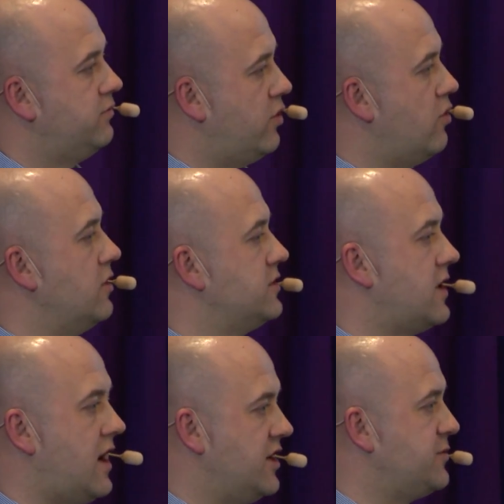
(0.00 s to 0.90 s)
ports,
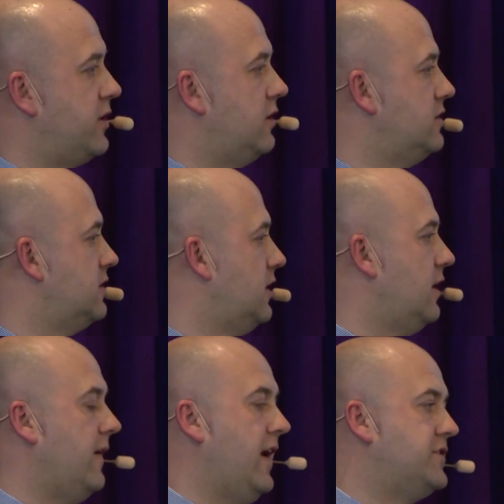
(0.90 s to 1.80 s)
hospitals.
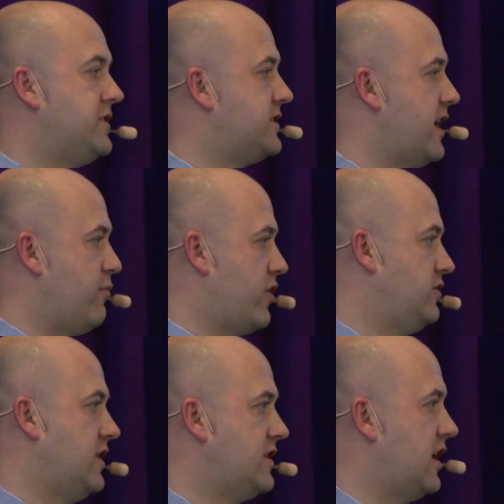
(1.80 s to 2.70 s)
It's the same
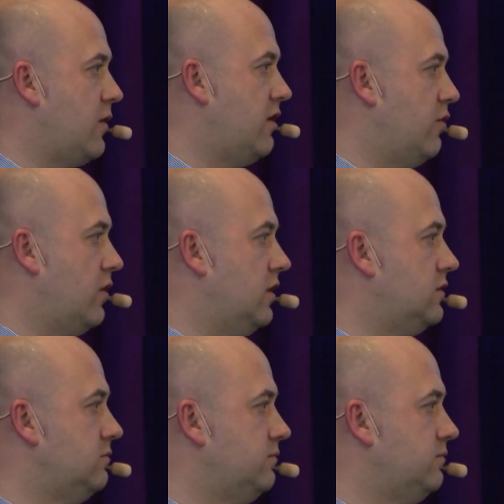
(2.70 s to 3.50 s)
process anywhere in the world.